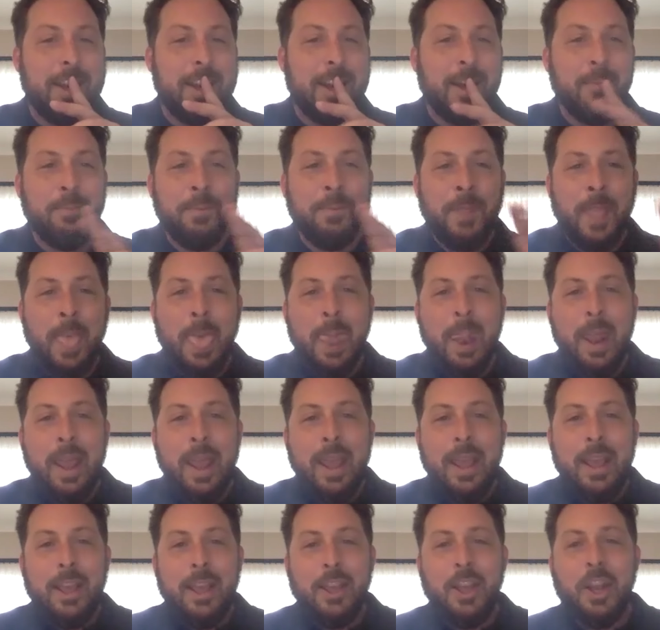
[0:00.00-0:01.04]
Uh,
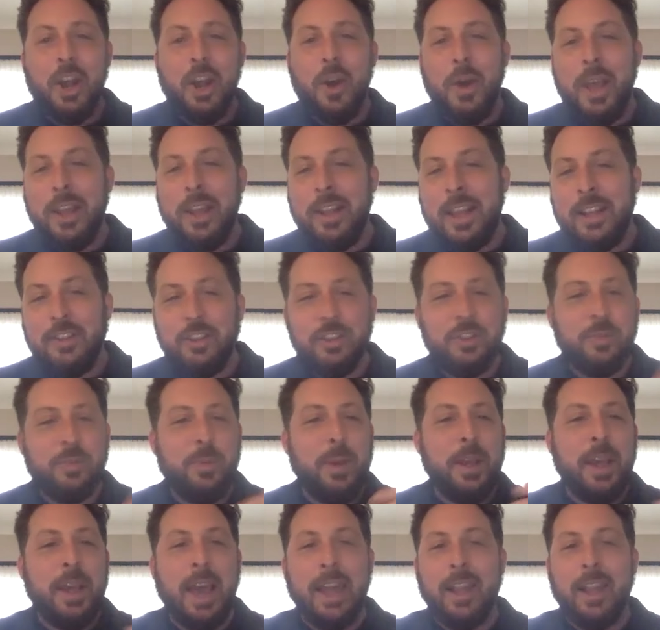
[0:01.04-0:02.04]
you know, it, it just speak.